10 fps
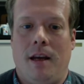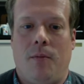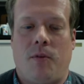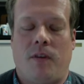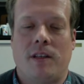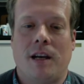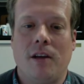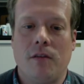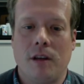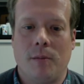And Professor
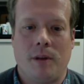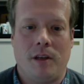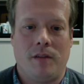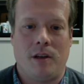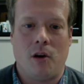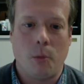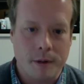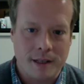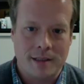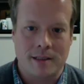Holland really believed in
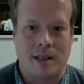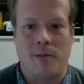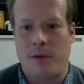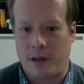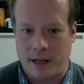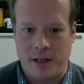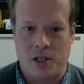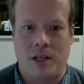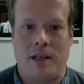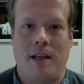openness and
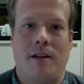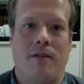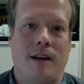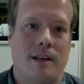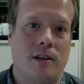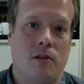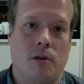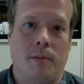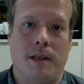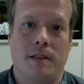communication, and in fact, he
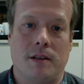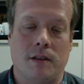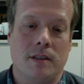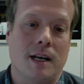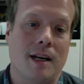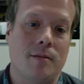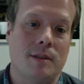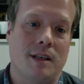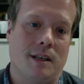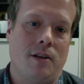told me several
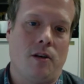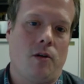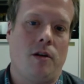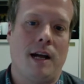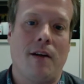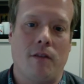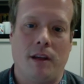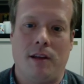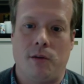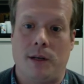times that you know you're not
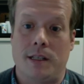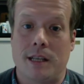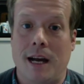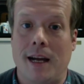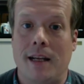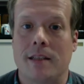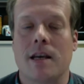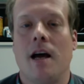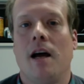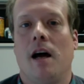really doing
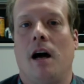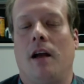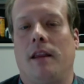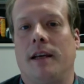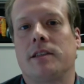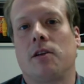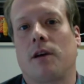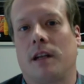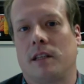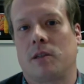science unless you
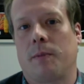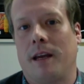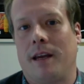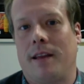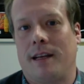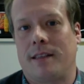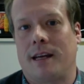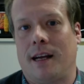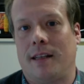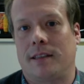can explain that
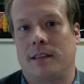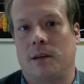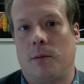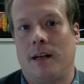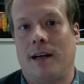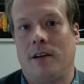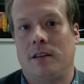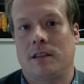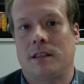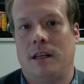science to someone else.